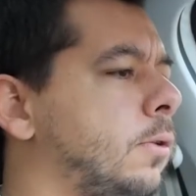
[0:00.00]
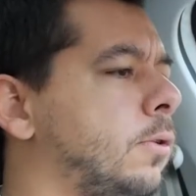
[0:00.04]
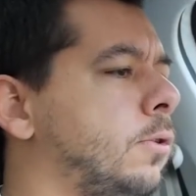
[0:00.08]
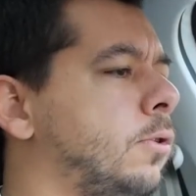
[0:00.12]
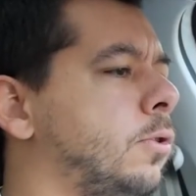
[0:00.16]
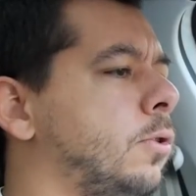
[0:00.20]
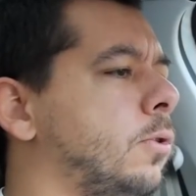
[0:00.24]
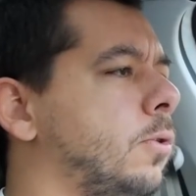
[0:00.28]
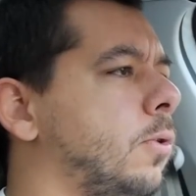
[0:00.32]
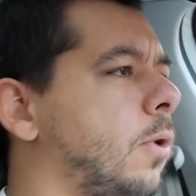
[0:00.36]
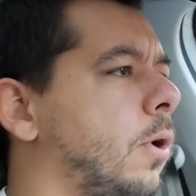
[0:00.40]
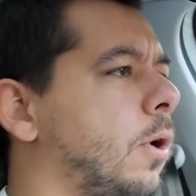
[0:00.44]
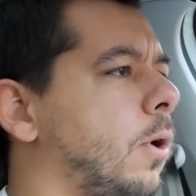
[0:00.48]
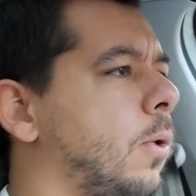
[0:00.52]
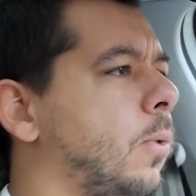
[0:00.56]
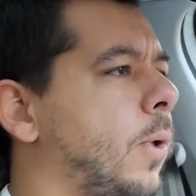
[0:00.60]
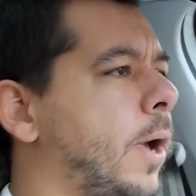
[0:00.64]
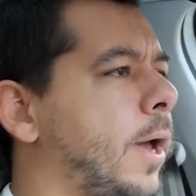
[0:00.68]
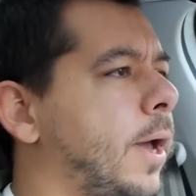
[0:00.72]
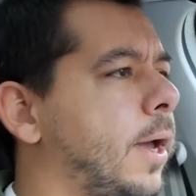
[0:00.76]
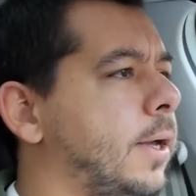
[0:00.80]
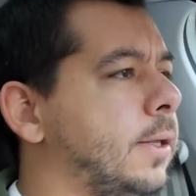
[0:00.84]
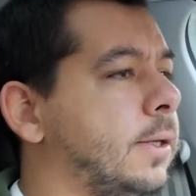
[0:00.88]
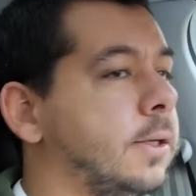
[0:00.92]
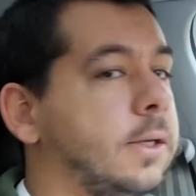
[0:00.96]

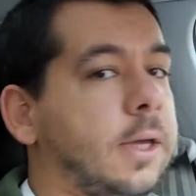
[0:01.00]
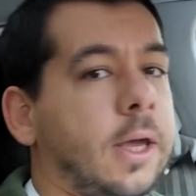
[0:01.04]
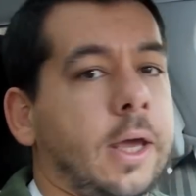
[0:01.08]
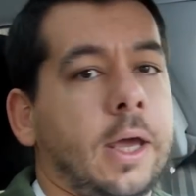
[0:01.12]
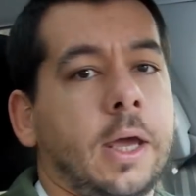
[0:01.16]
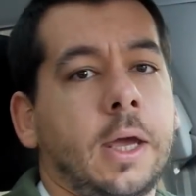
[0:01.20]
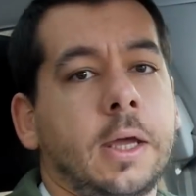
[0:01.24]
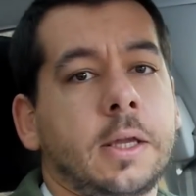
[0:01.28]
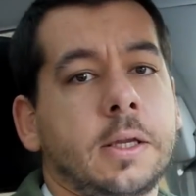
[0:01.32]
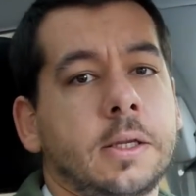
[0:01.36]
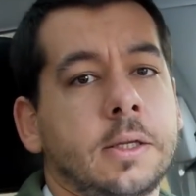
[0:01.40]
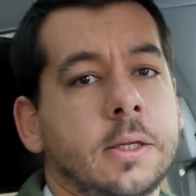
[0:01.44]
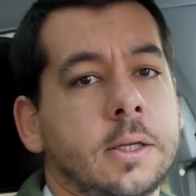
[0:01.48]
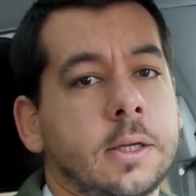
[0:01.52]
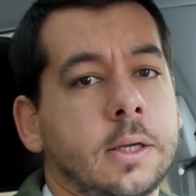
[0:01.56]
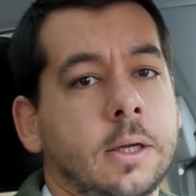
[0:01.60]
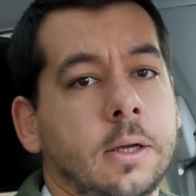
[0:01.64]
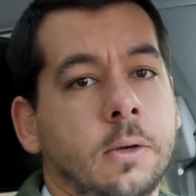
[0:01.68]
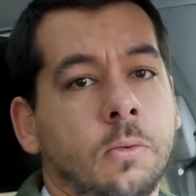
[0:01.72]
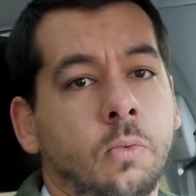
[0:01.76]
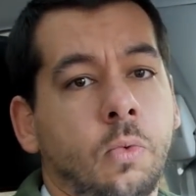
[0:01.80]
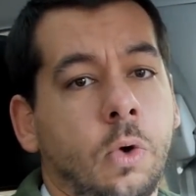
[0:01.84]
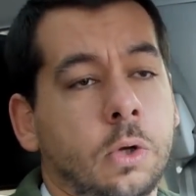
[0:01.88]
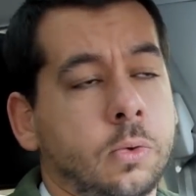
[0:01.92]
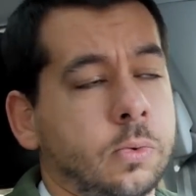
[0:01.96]
208
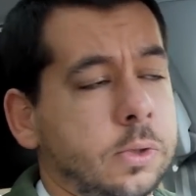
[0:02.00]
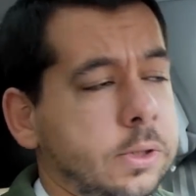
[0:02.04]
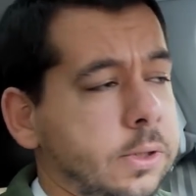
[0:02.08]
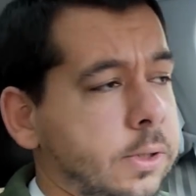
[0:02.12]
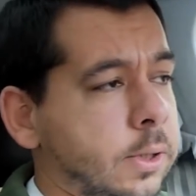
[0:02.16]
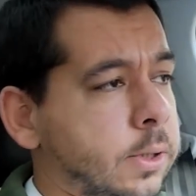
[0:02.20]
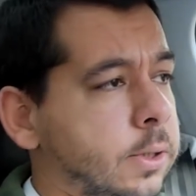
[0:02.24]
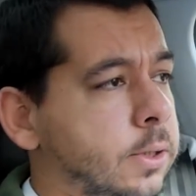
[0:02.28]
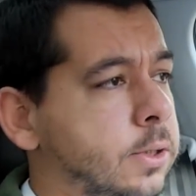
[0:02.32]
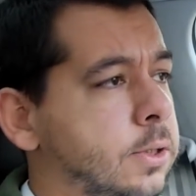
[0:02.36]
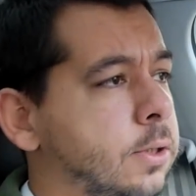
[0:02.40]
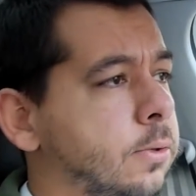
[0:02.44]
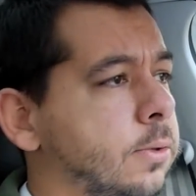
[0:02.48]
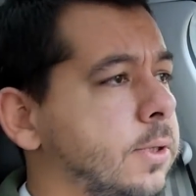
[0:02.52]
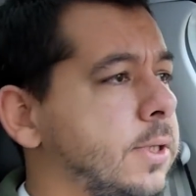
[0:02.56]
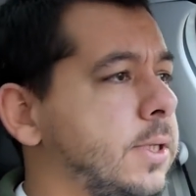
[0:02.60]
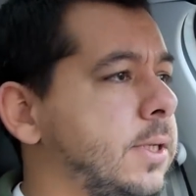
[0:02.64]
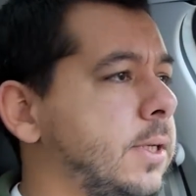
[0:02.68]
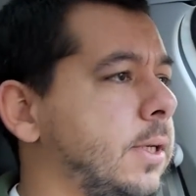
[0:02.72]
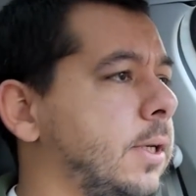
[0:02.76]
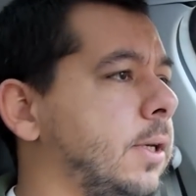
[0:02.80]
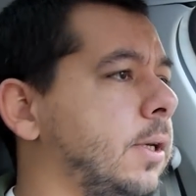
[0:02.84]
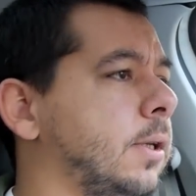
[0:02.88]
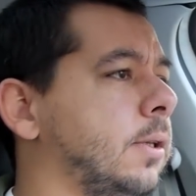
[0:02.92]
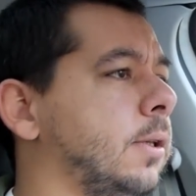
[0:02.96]
and what we'll soon
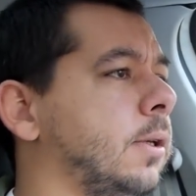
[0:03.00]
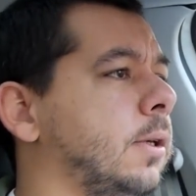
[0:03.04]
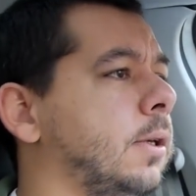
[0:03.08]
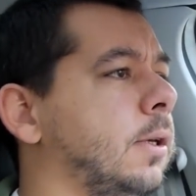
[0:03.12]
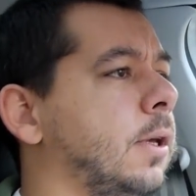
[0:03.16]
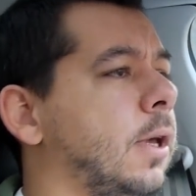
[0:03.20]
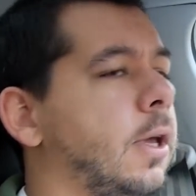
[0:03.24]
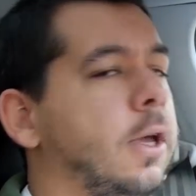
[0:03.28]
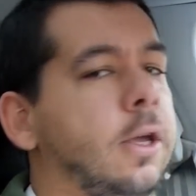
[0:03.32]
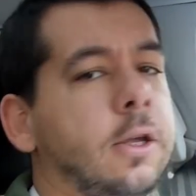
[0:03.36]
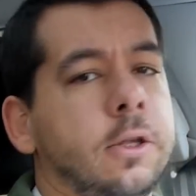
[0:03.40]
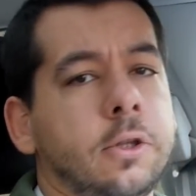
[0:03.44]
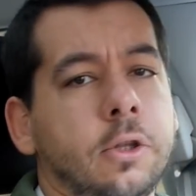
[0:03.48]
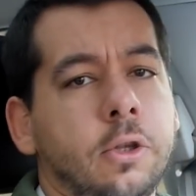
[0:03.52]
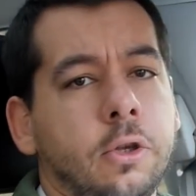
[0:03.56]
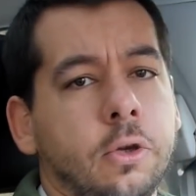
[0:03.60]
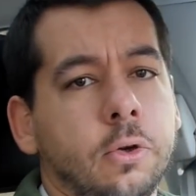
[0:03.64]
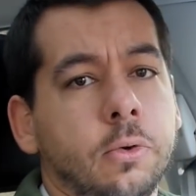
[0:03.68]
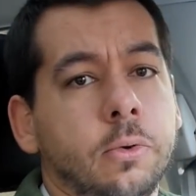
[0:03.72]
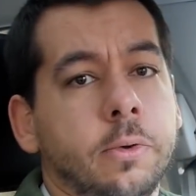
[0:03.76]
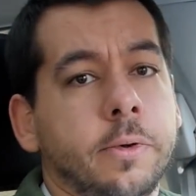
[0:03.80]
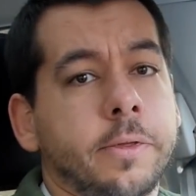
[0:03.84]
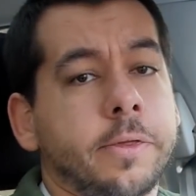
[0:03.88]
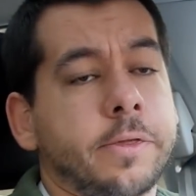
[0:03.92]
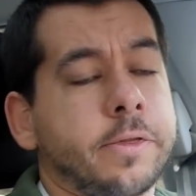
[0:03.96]
see in the
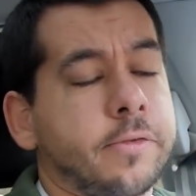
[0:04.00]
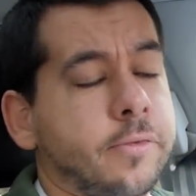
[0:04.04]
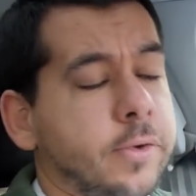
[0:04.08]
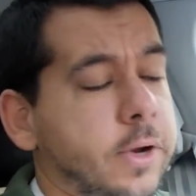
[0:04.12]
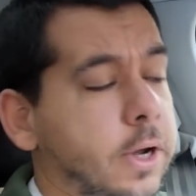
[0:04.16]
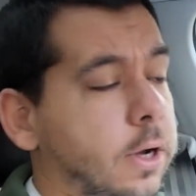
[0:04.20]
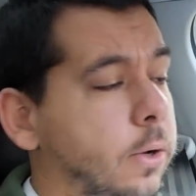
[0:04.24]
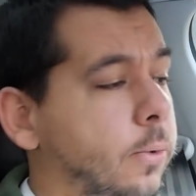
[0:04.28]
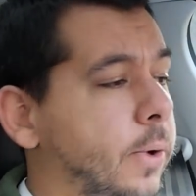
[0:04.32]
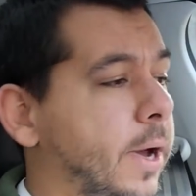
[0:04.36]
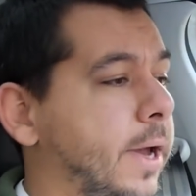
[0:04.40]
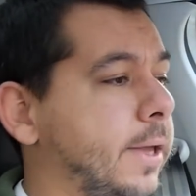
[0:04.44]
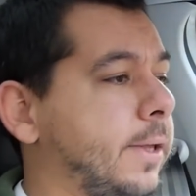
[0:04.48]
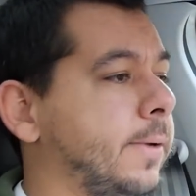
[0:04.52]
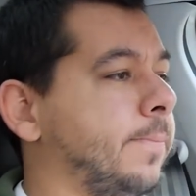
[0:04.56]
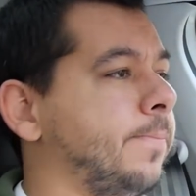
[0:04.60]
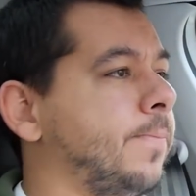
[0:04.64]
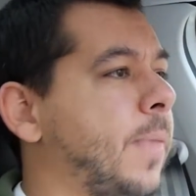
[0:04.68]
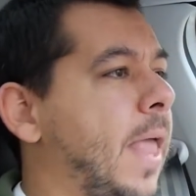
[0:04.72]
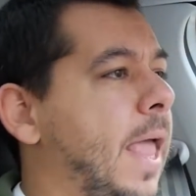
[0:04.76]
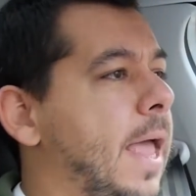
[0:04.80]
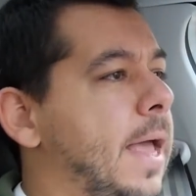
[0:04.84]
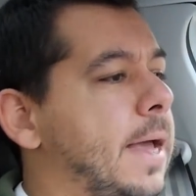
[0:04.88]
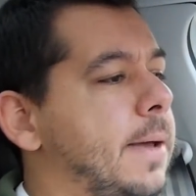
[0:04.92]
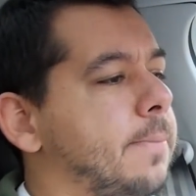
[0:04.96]
new 308.
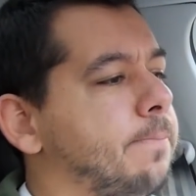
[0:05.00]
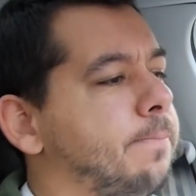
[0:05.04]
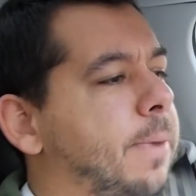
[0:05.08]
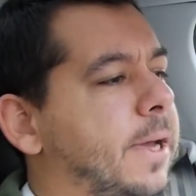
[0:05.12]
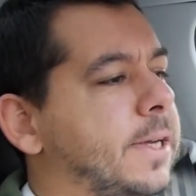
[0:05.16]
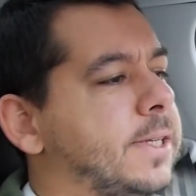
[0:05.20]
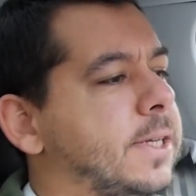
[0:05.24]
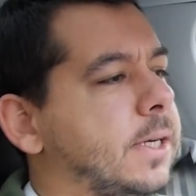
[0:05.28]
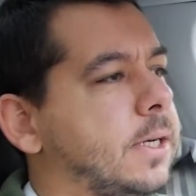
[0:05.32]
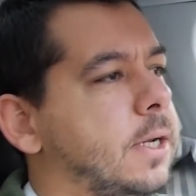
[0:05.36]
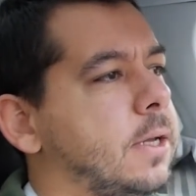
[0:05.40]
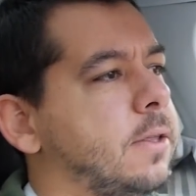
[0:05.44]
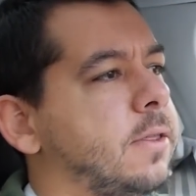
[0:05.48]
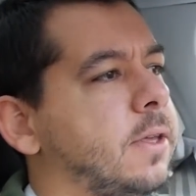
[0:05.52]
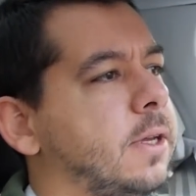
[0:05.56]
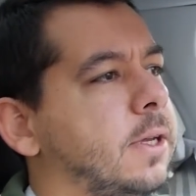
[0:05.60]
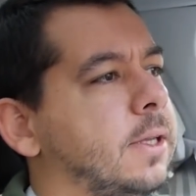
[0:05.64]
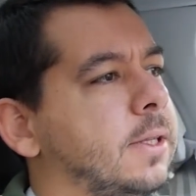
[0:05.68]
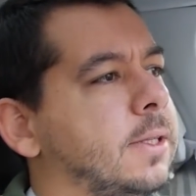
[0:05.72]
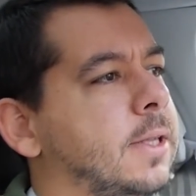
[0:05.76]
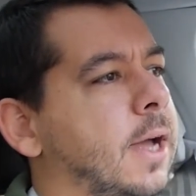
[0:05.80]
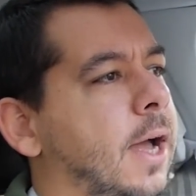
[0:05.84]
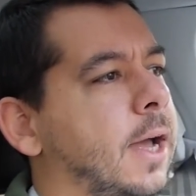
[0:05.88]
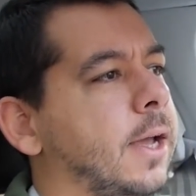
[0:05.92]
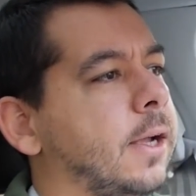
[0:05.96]
Basically, the
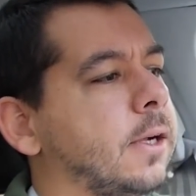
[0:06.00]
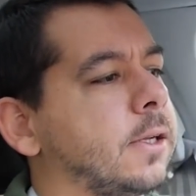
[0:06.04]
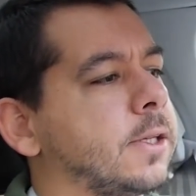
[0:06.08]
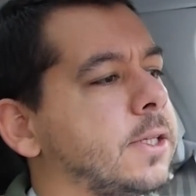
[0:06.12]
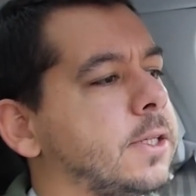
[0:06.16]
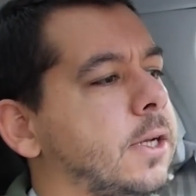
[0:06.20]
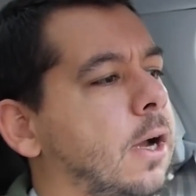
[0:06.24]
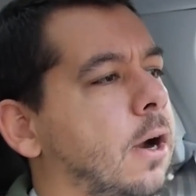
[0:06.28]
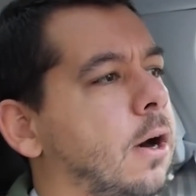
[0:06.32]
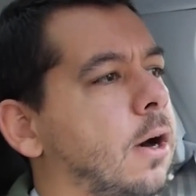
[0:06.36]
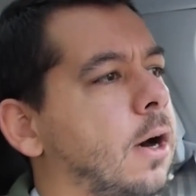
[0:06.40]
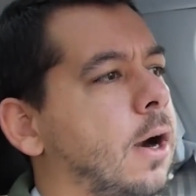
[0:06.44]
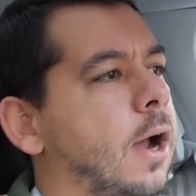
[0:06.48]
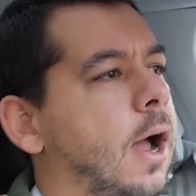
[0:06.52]
dials are